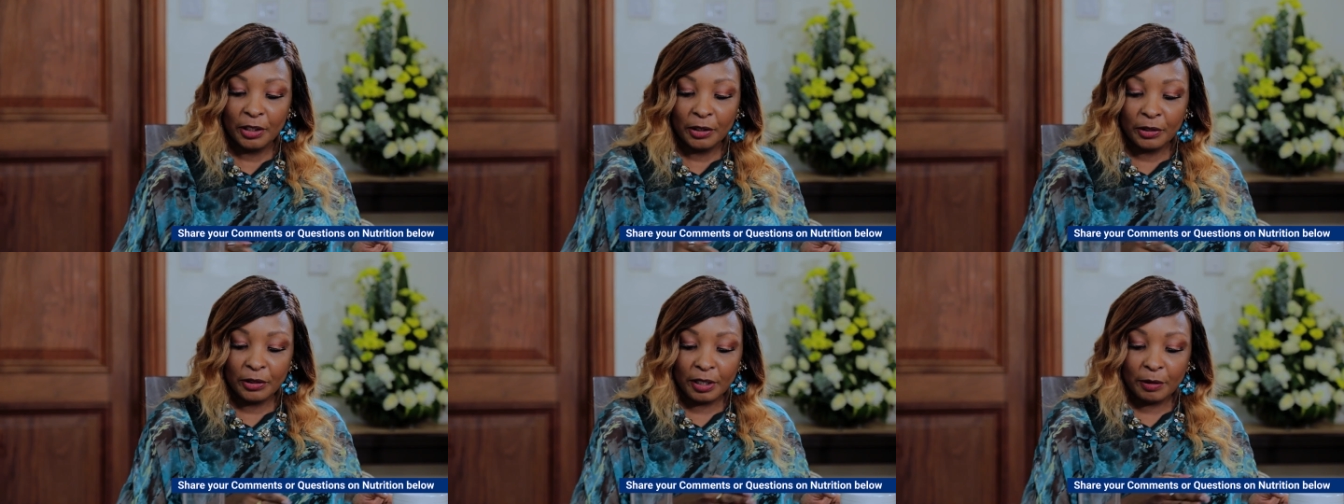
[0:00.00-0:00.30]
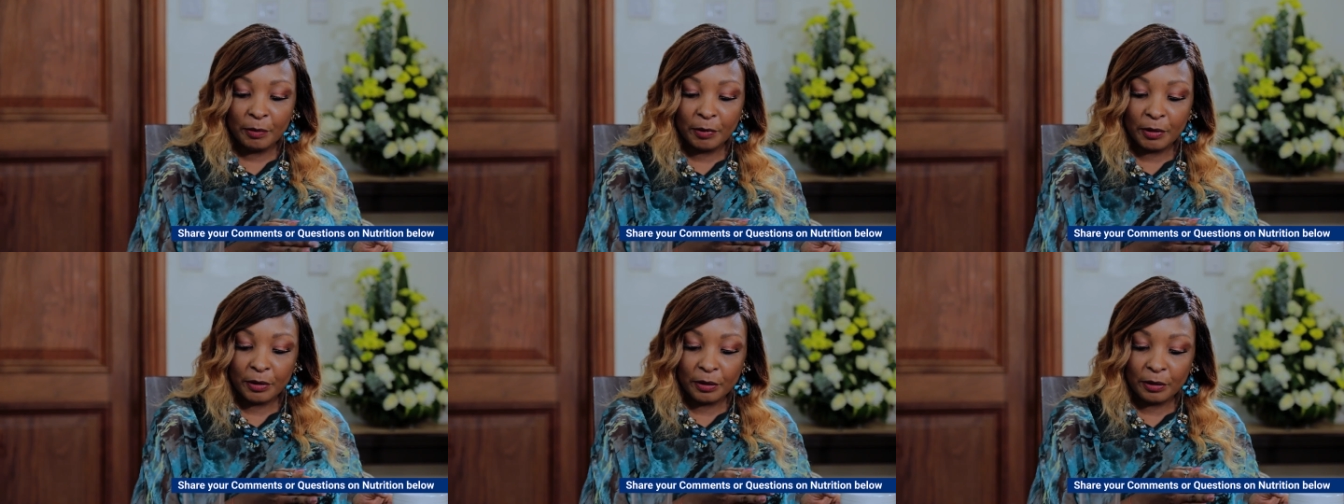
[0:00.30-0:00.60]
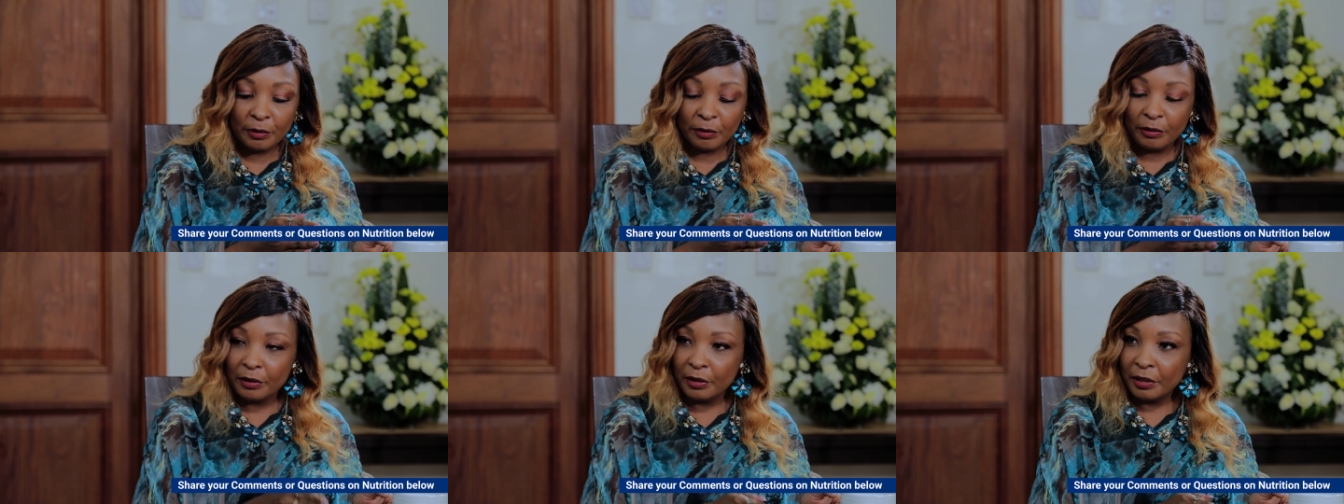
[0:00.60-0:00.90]
you need
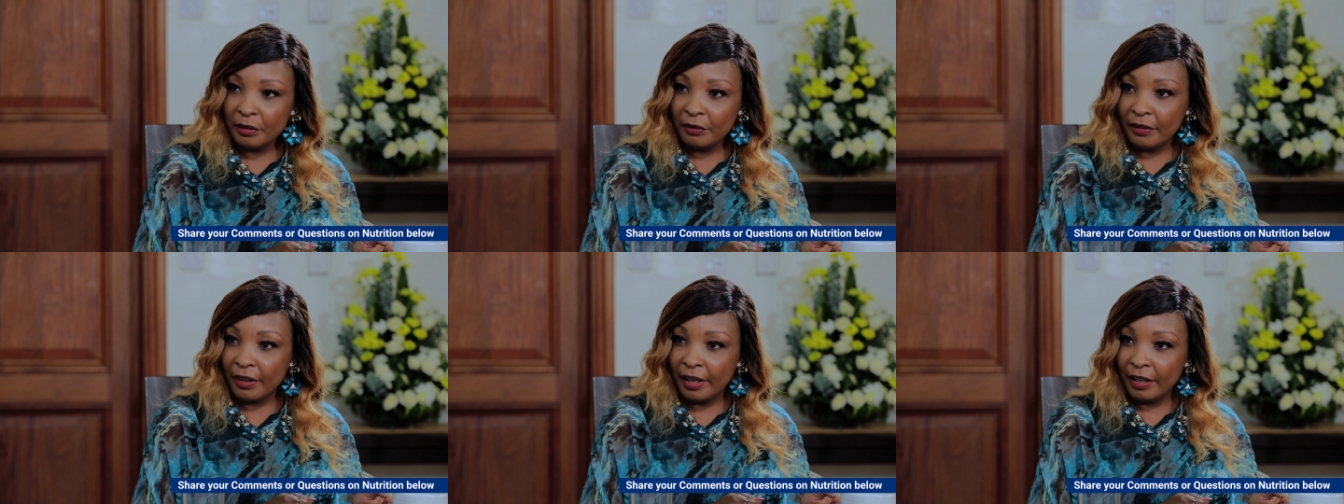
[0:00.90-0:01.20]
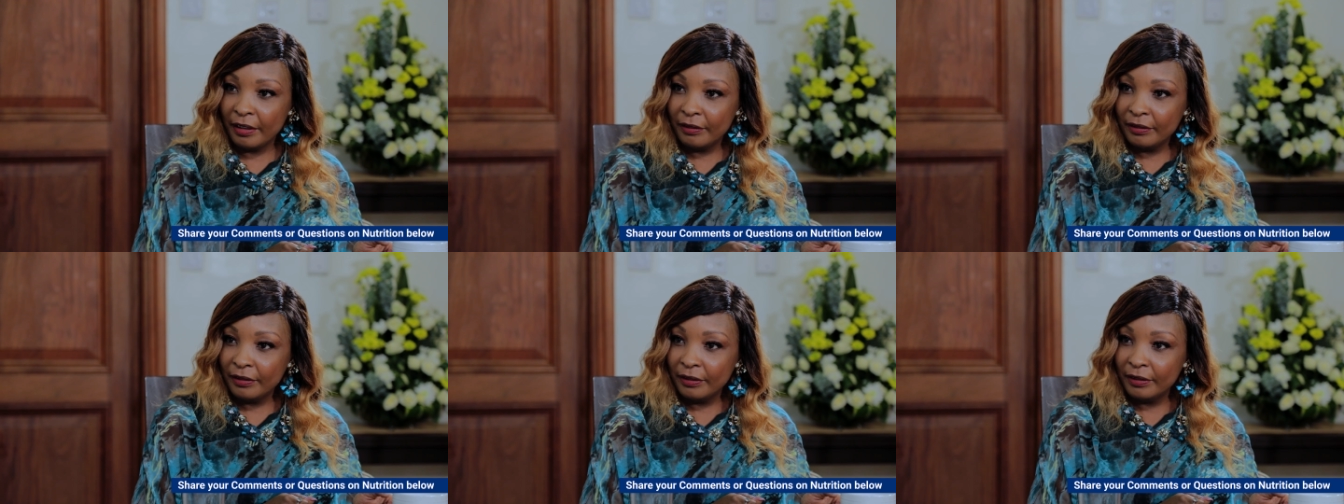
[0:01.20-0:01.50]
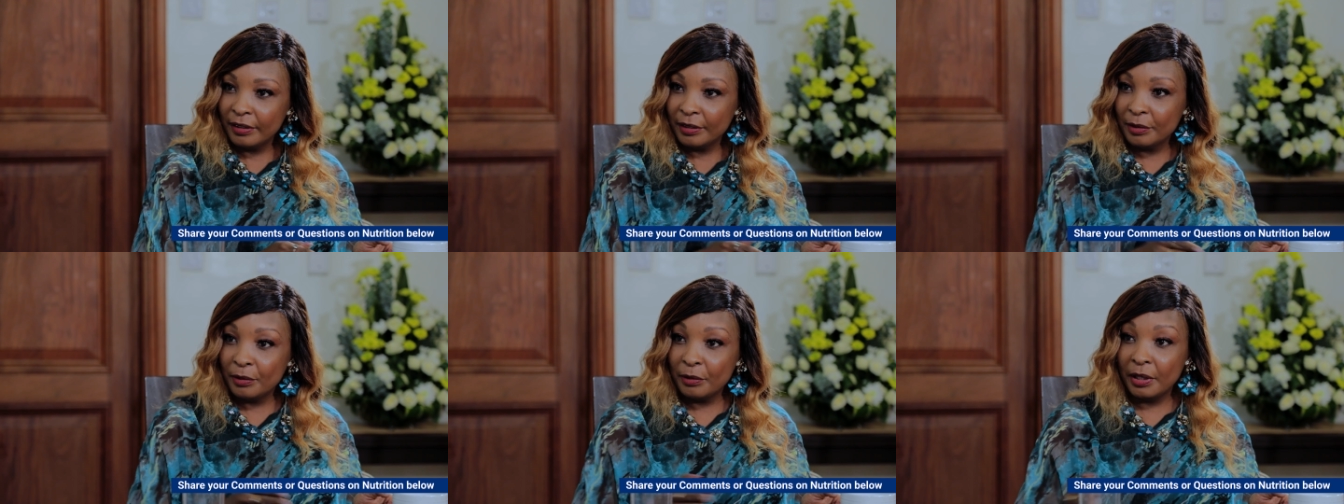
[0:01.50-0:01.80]
between 45
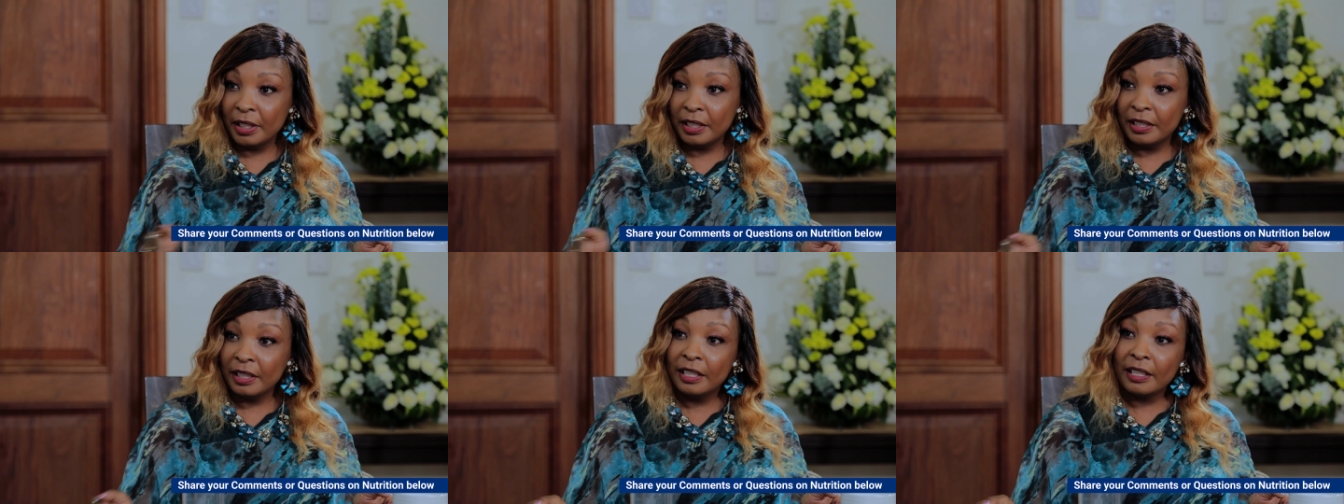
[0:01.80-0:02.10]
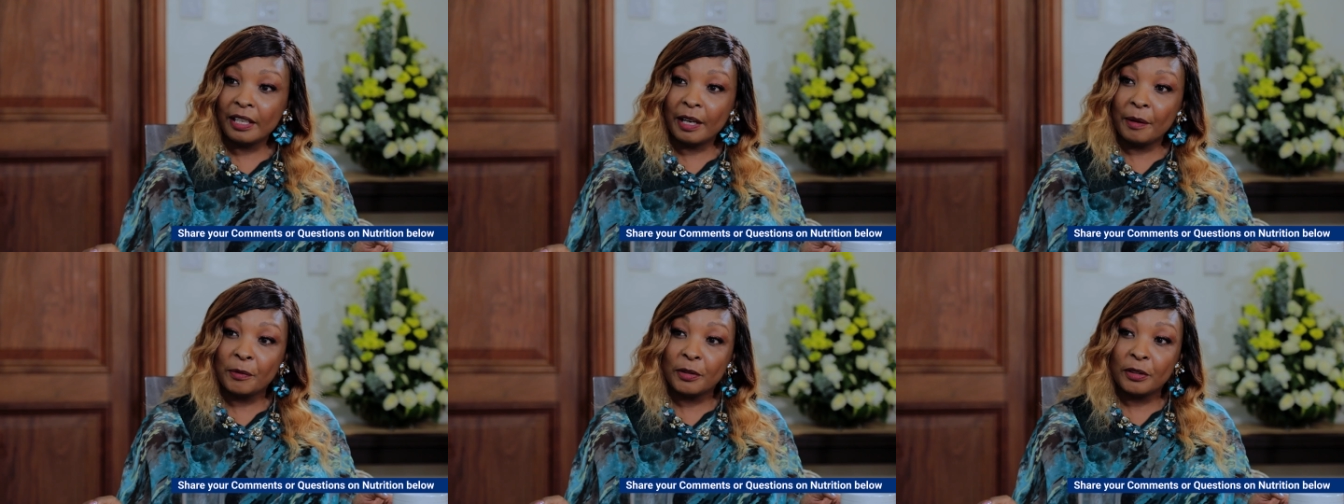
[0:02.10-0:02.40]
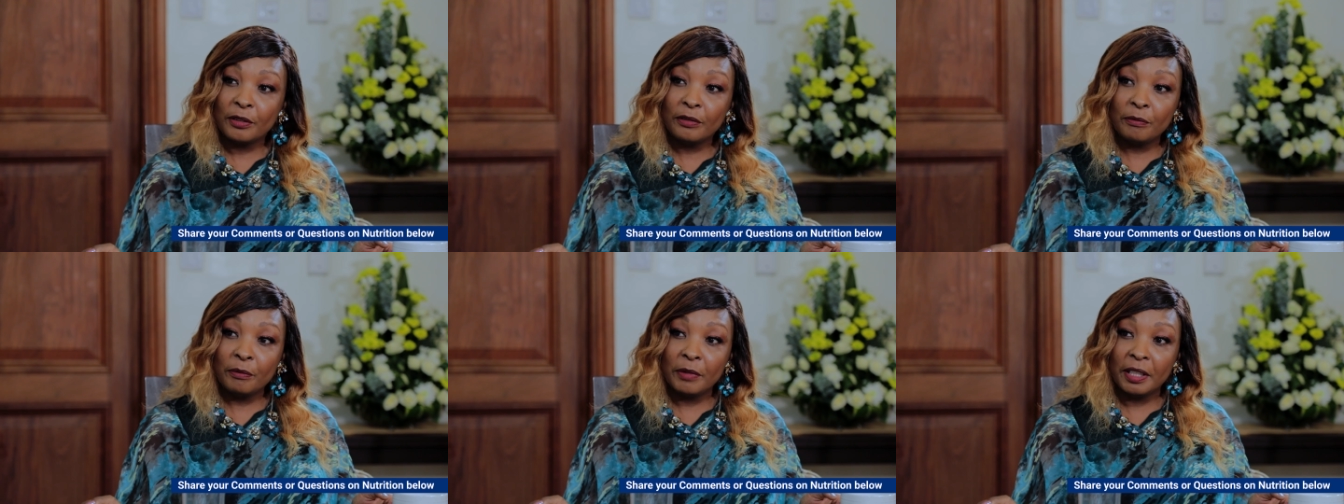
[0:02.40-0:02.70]
to 80
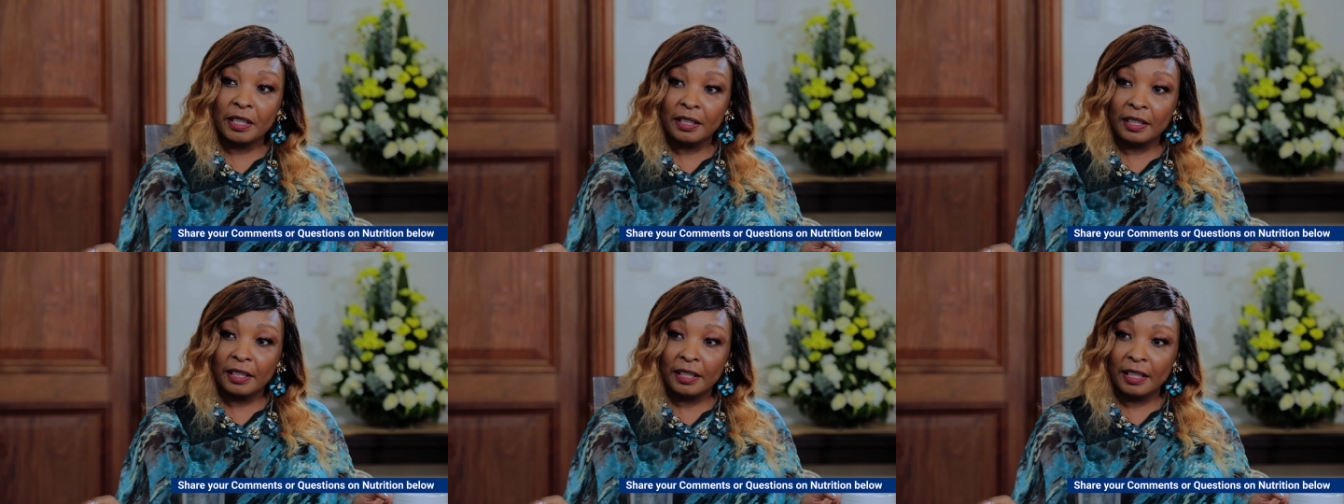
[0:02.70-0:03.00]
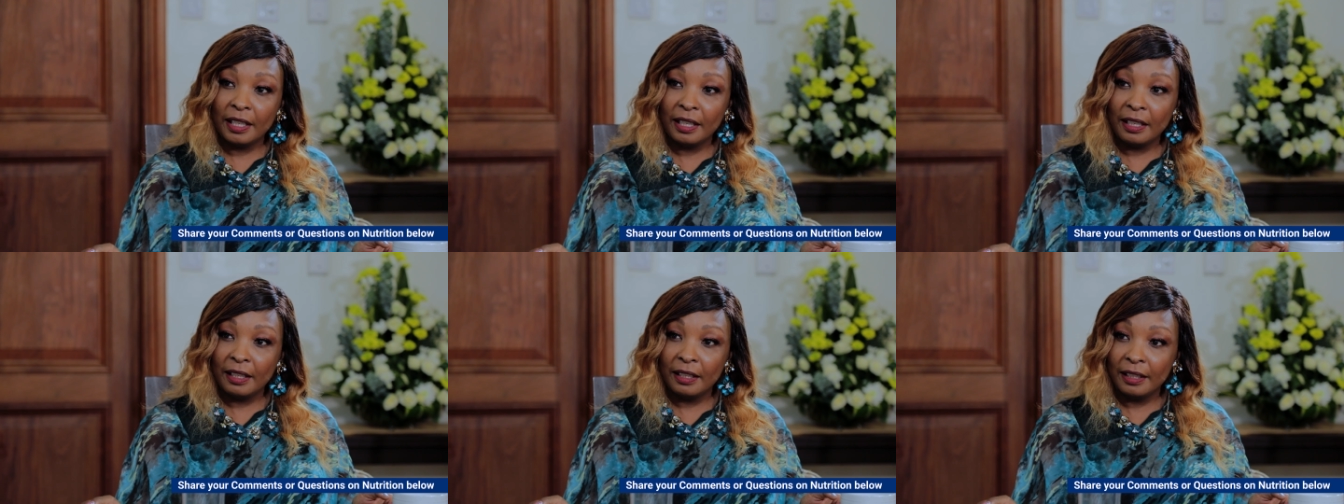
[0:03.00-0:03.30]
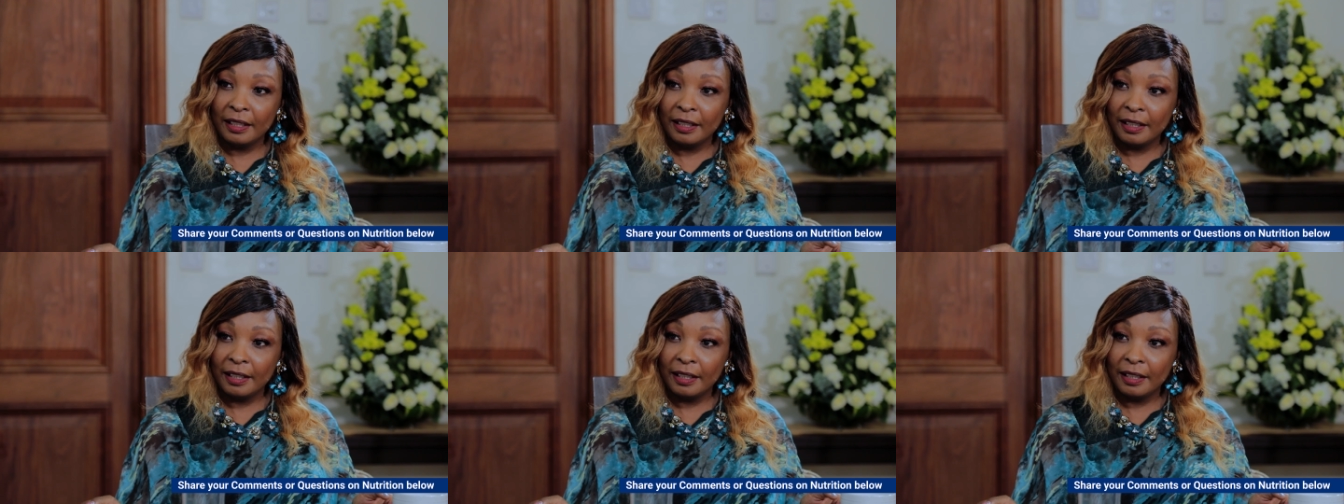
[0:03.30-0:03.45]
grams of meat a day.